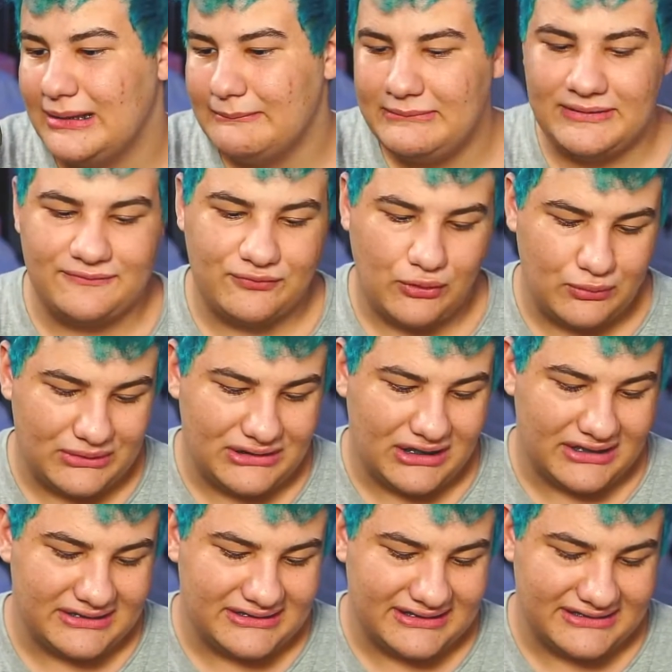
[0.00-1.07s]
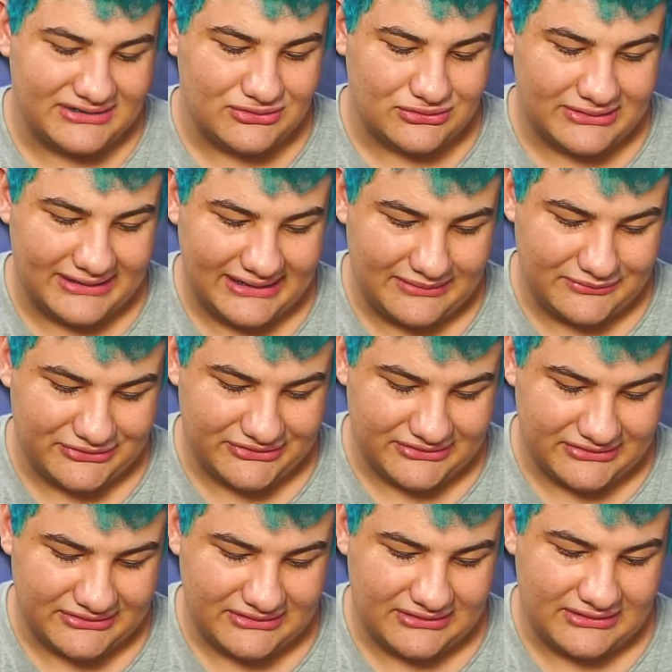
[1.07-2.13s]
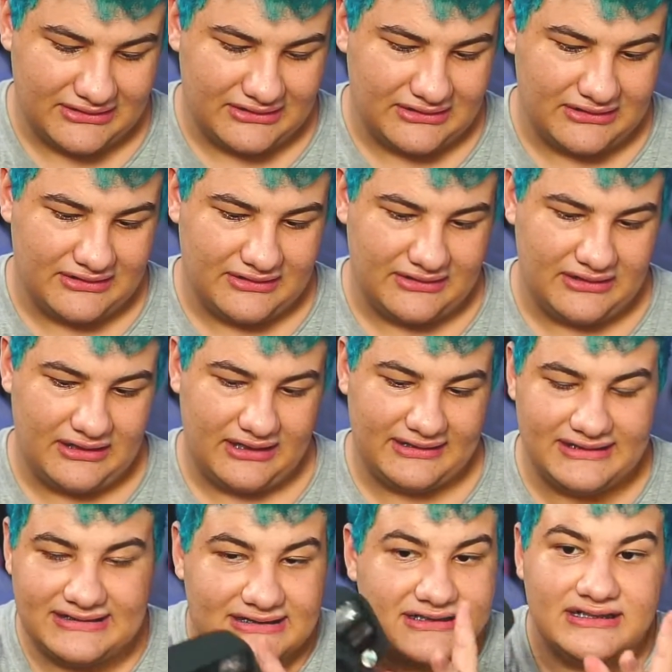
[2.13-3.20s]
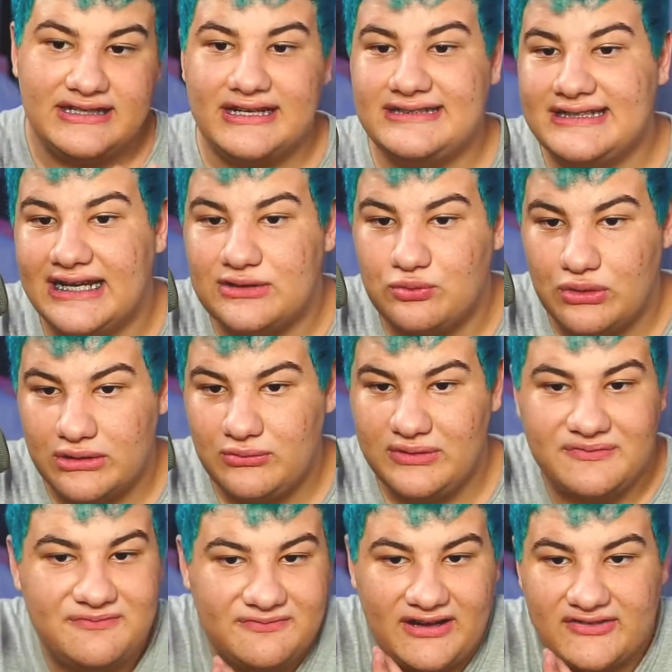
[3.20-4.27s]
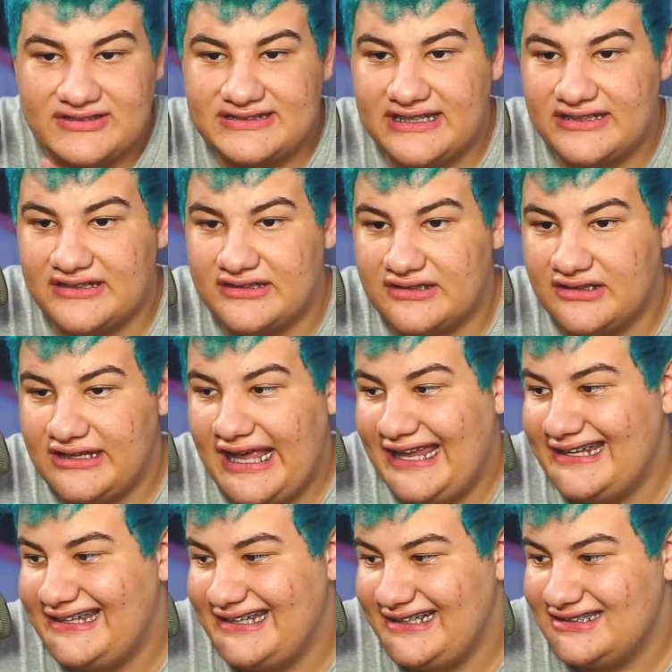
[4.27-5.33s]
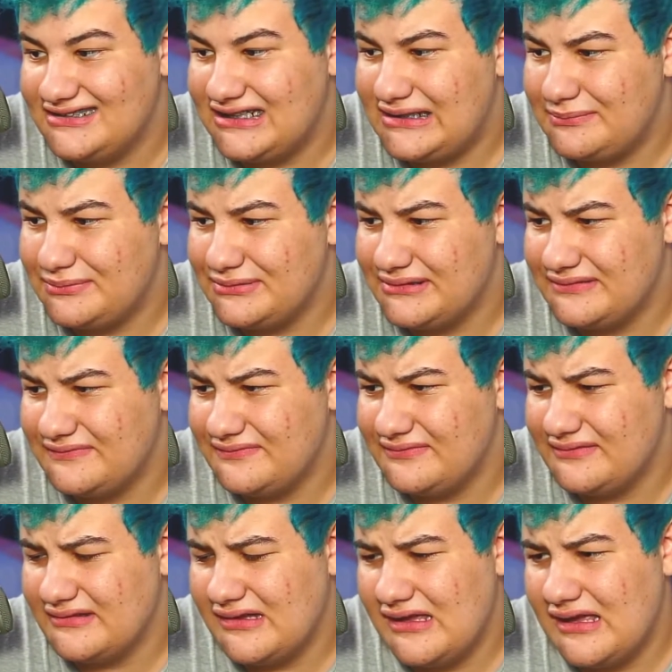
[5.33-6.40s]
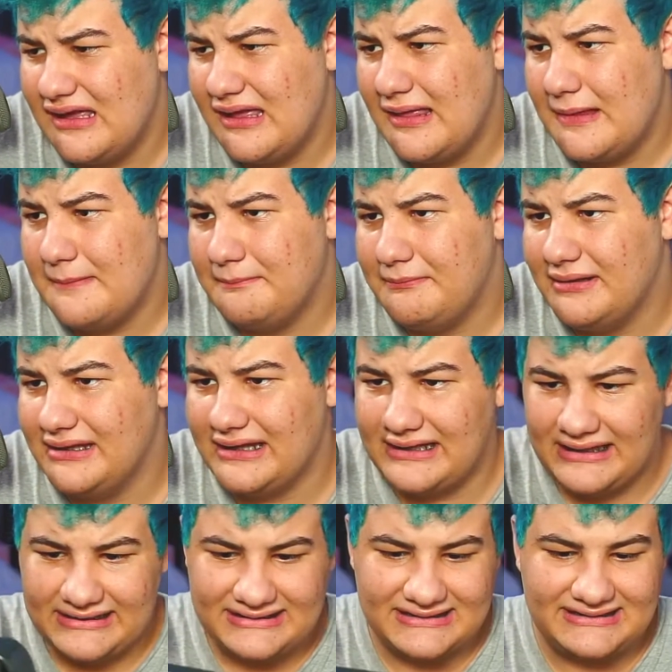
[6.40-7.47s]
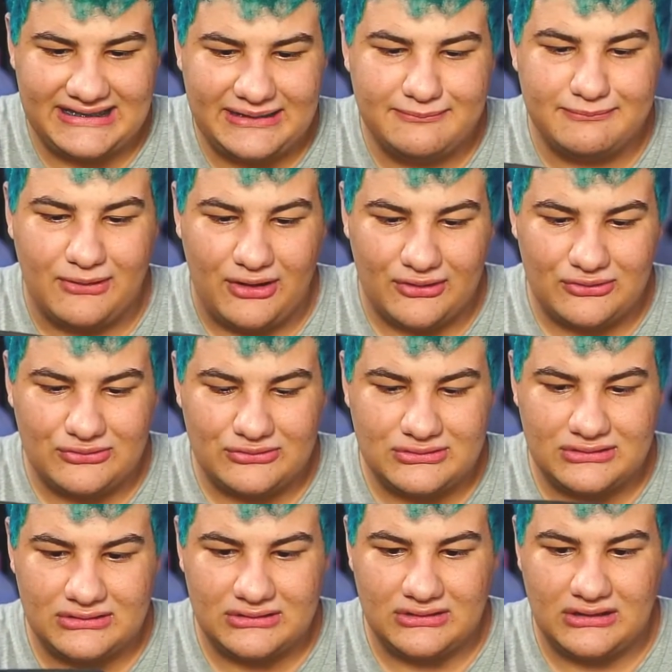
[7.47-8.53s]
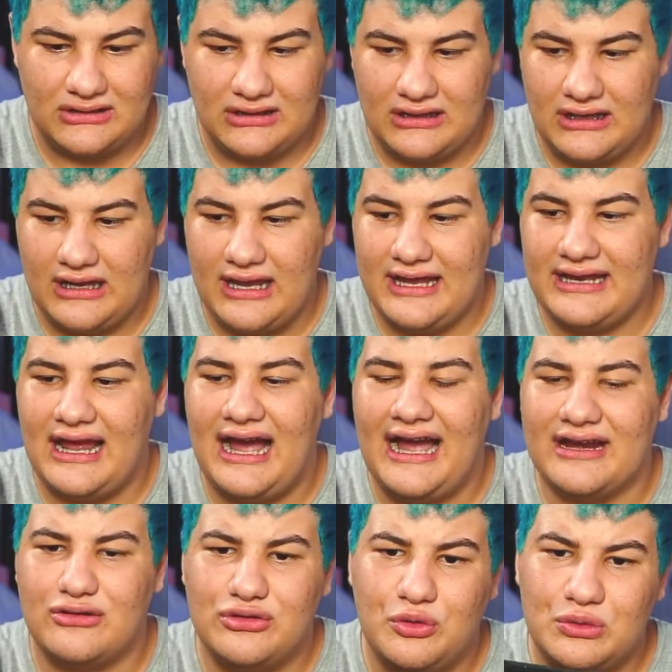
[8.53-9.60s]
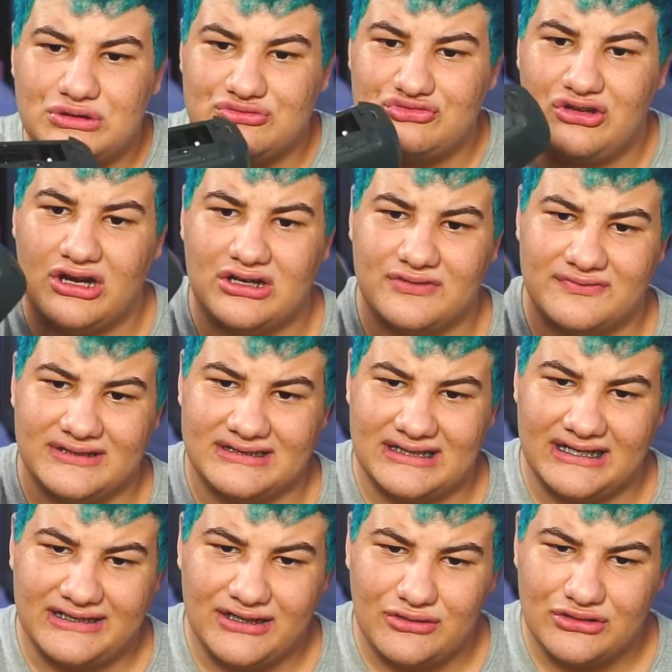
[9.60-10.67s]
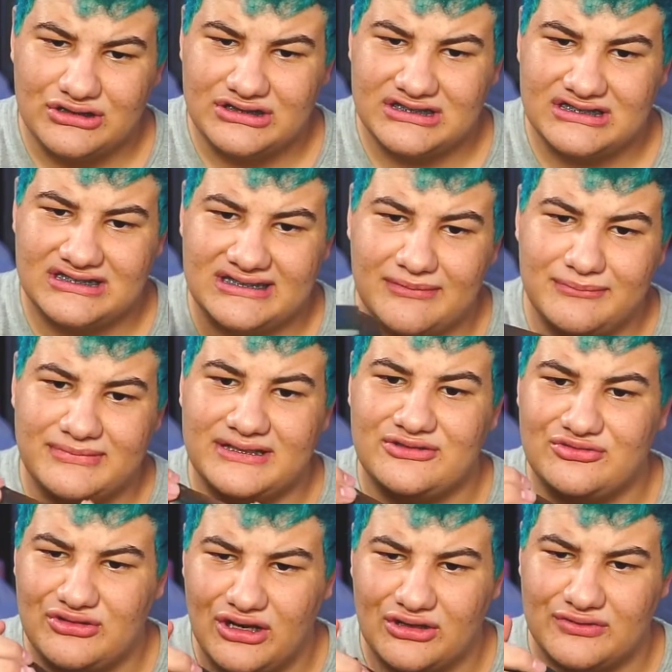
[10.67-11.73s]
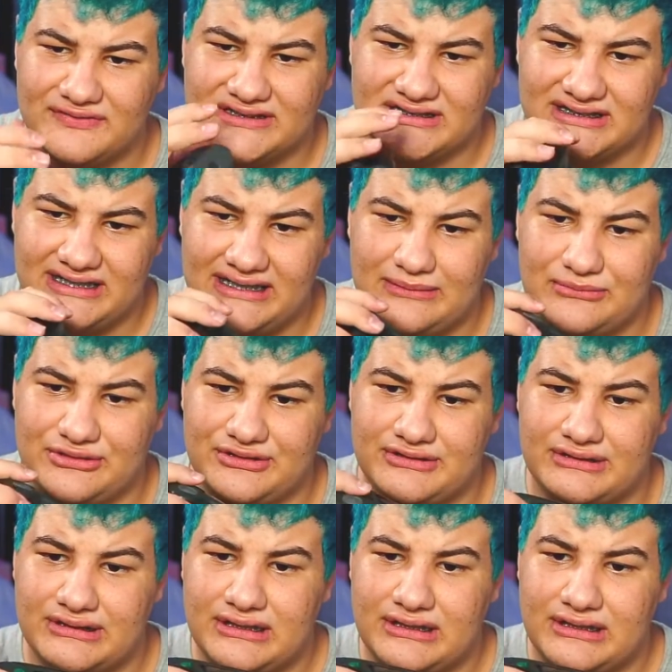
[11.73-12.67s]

before we got a digital camera. And this isn't the exact one. We found this at a antique shop. But like it's the same model. And I don't know what's wrong with this. I noticed something wrong with this camera